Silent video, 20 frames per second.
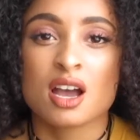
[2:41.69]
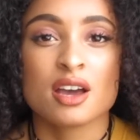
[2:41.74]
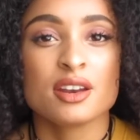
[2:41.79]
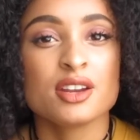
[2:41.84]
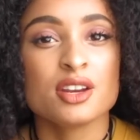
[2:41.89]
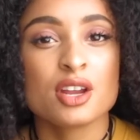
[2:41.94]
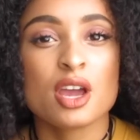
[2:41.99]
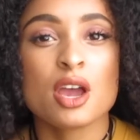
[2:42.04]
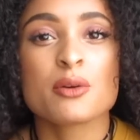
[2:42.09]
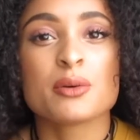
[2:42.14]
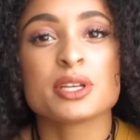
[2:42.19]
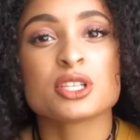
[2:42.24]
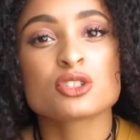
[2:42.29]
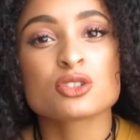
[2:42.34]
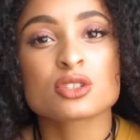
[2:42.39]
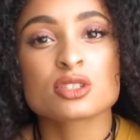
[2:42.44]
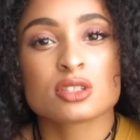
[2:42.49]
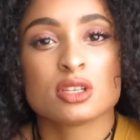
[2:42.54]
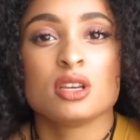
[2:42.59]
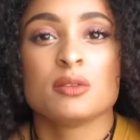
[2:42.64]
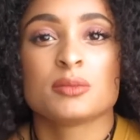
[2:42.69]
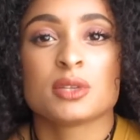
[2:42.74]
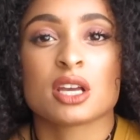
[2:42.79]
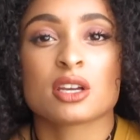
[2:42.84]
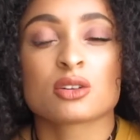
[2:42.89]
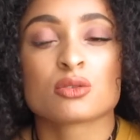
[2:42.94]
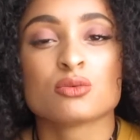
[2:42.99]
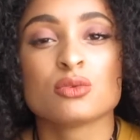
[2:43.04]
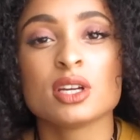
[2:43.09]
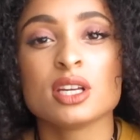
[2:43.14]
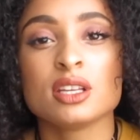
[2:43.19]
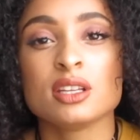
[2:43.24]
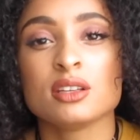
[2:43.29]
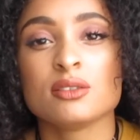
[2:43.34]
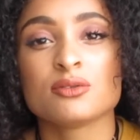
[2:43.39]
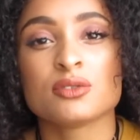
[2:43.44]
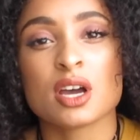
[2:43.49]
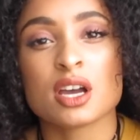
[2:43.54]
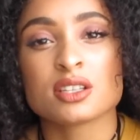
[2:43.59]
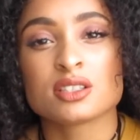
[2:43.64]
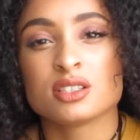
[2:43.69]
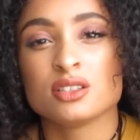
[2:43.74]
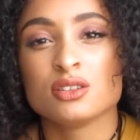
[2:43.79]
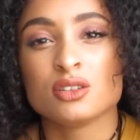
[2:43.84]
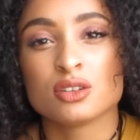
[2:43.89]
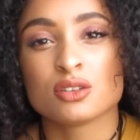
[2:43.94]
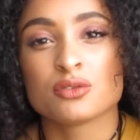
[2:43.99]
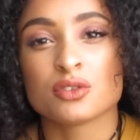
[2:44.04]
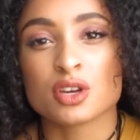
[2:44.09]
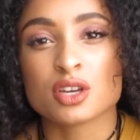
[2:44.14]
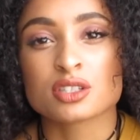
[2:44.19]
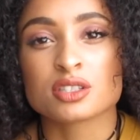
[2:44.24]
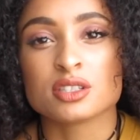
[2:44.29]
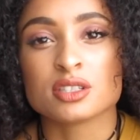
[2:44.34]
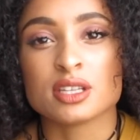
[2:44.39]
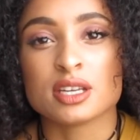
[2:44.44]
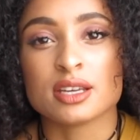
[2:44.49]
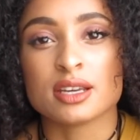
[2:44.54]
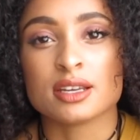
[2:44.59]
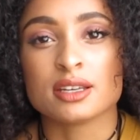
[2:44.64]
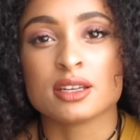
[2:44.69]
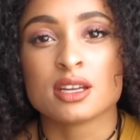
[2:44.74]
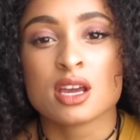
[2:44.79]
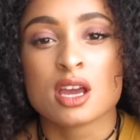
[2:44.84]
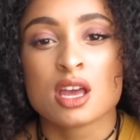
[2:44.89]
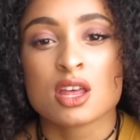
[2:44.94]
I don't know, it just seemed like a really inviting university and